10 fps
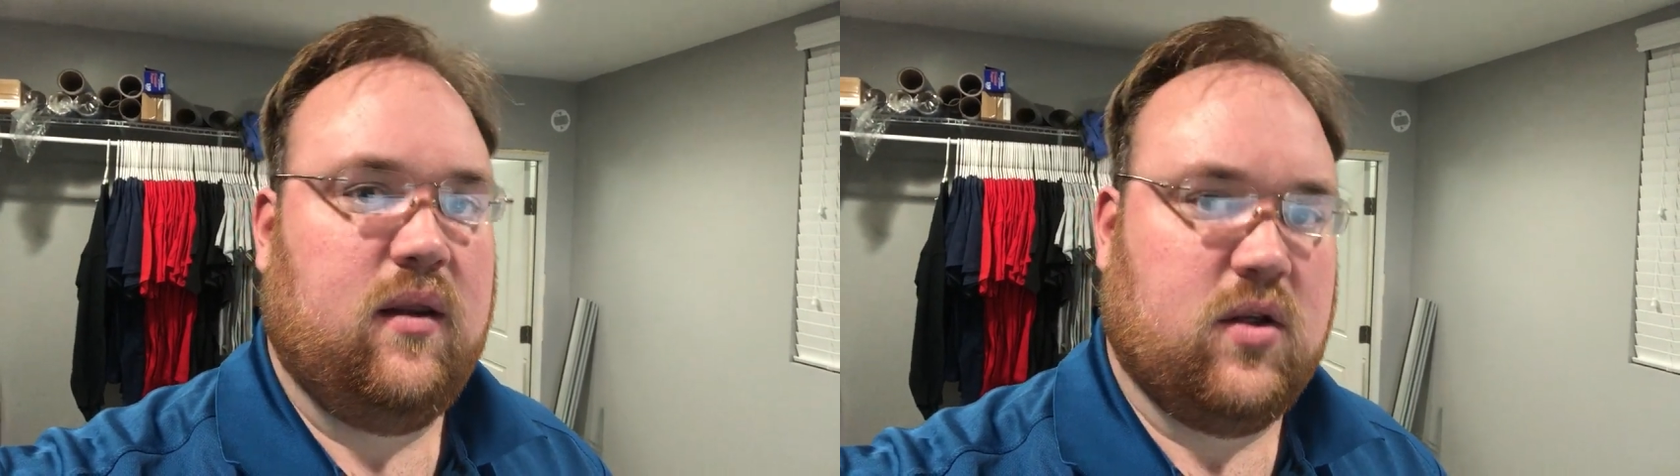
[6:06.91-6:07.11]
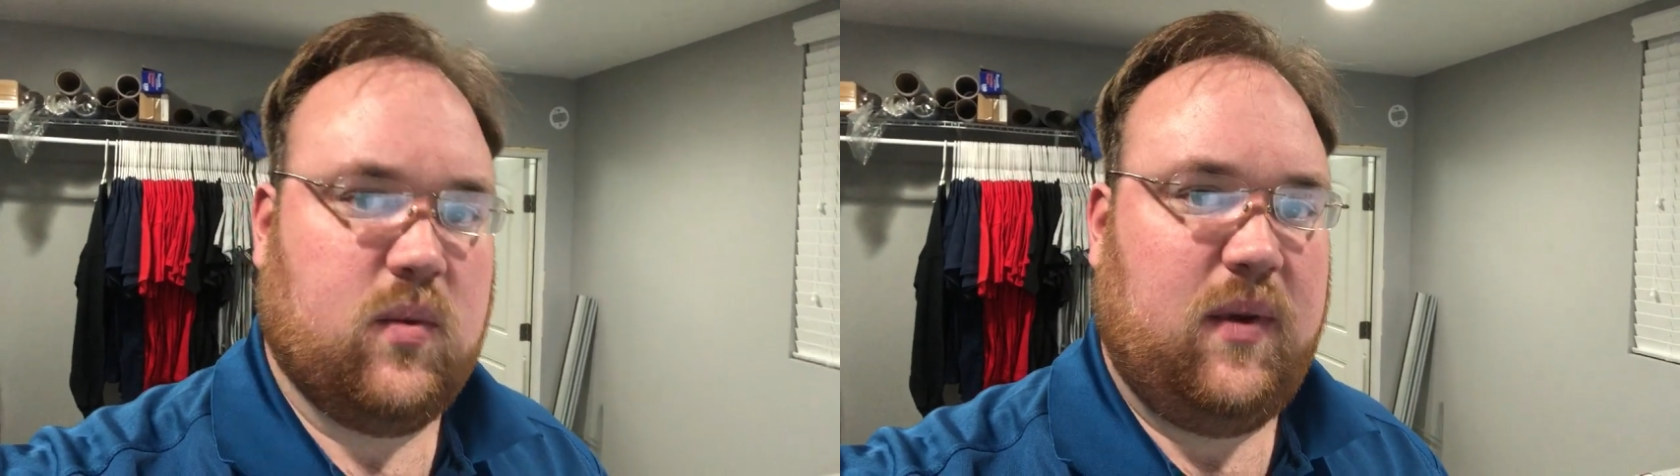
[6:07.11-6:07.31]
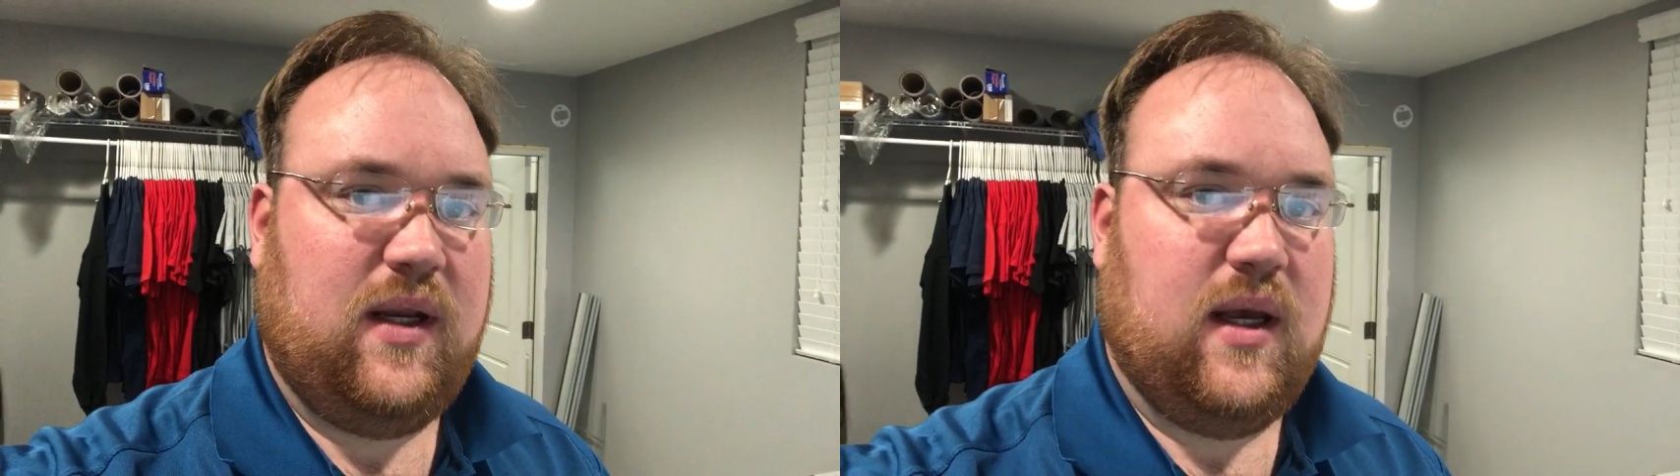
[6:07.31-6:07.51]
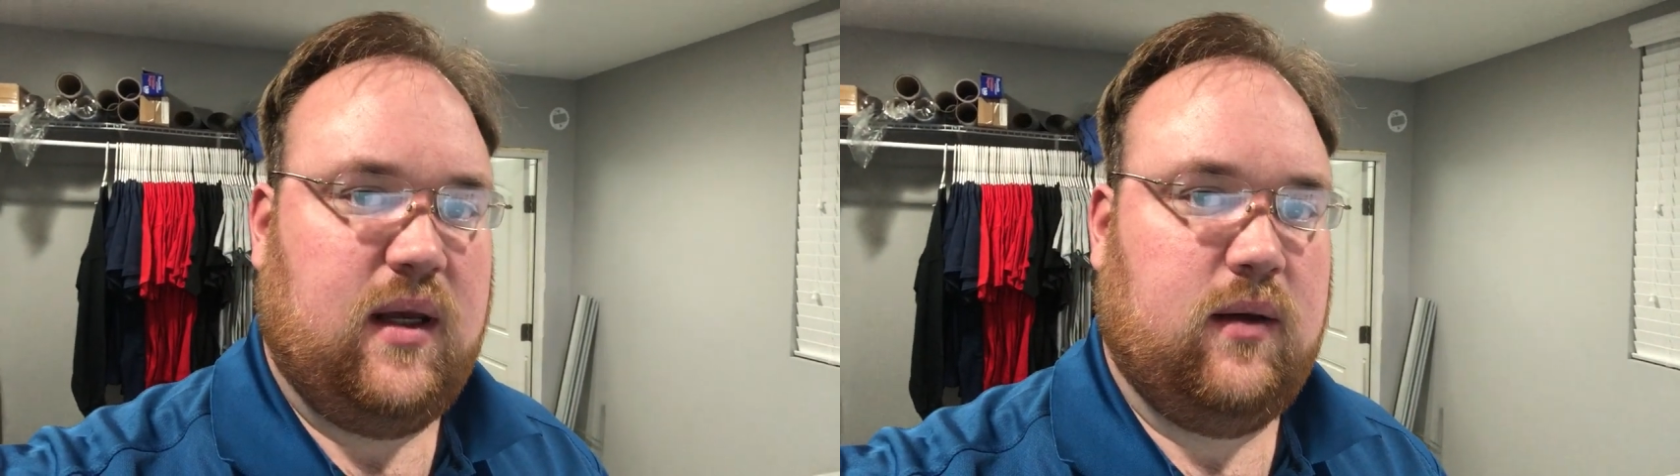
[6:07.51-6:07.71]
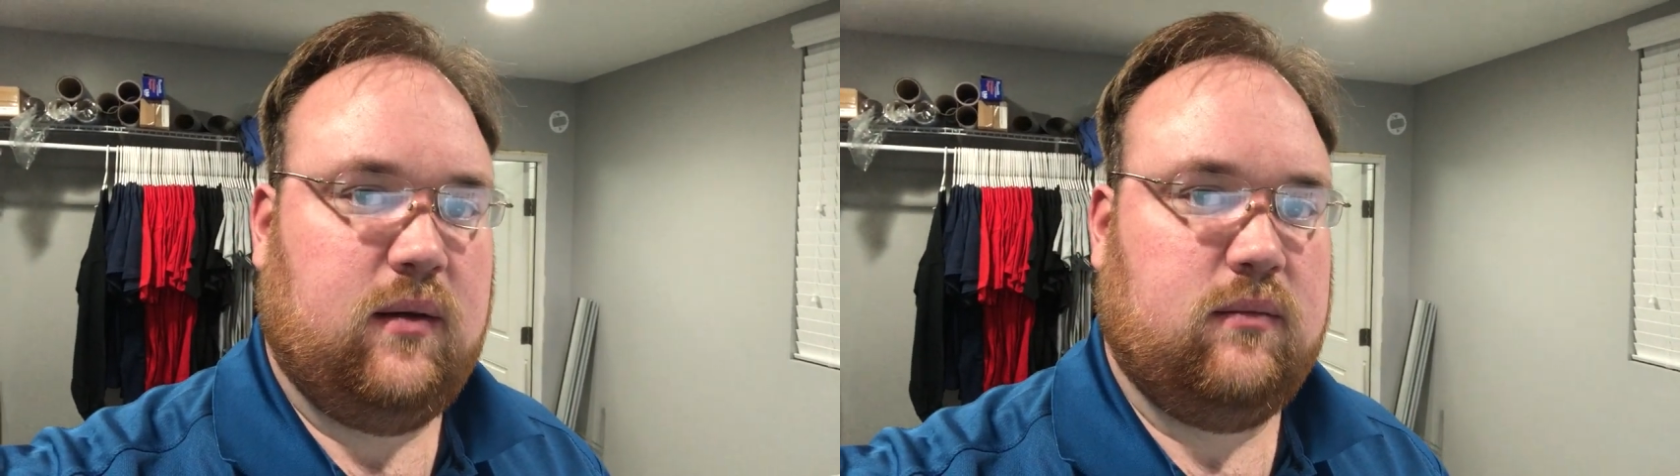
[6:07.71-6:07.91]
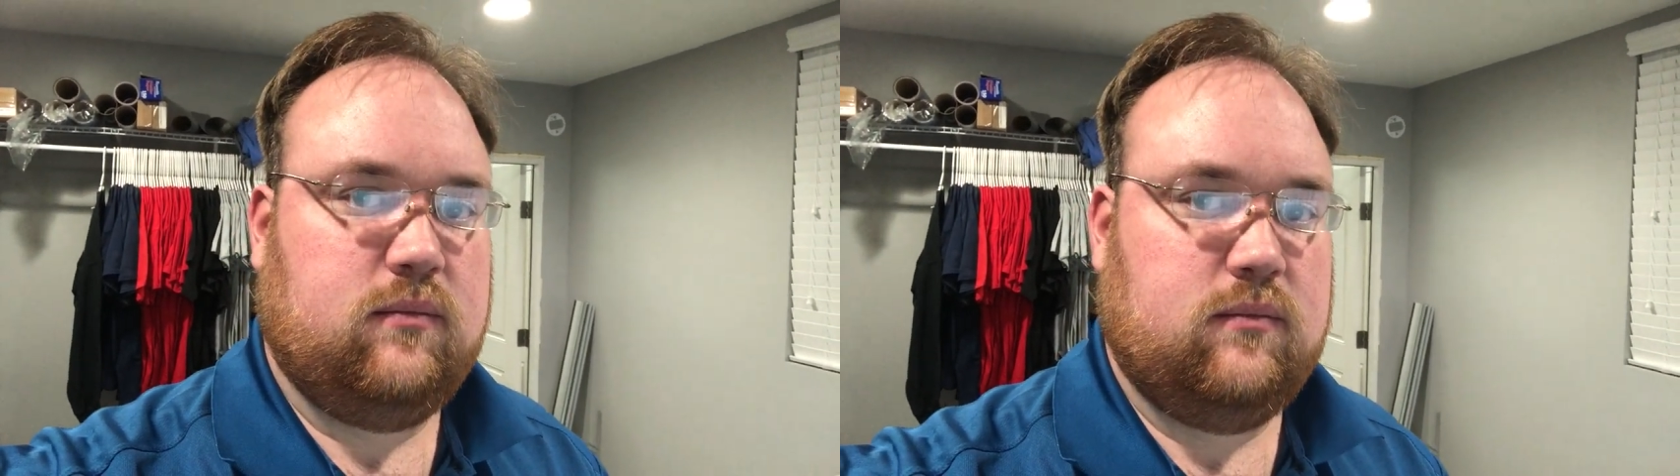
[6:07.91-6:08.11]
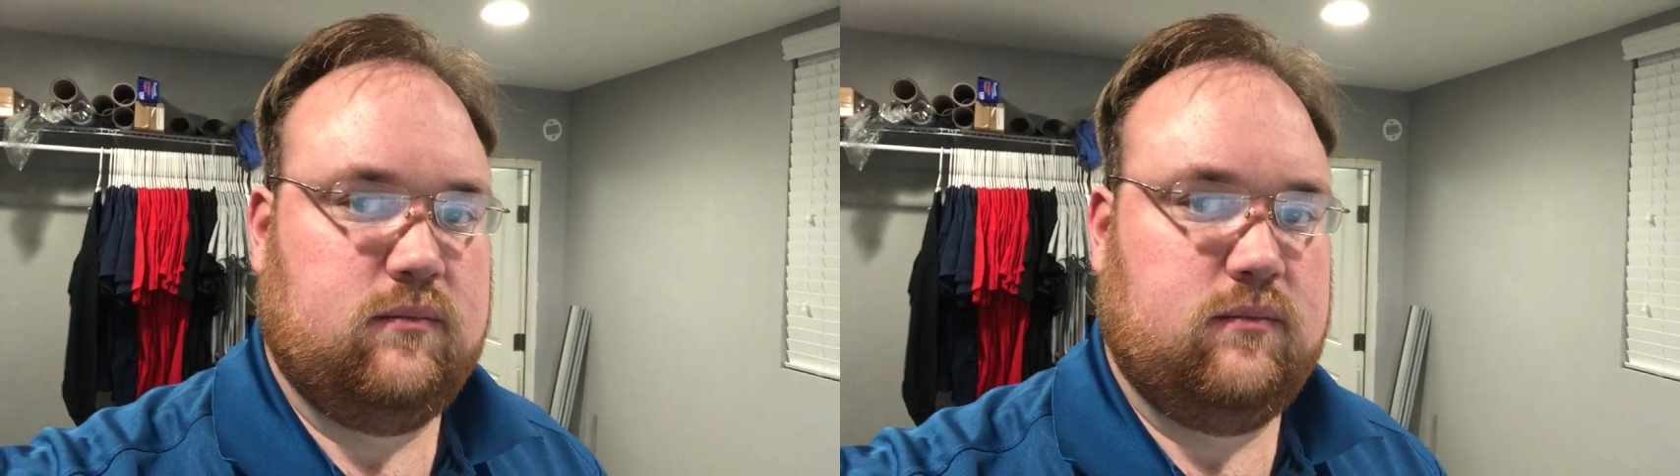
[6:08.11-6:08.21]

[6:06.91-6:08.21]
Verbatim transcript: those will be done.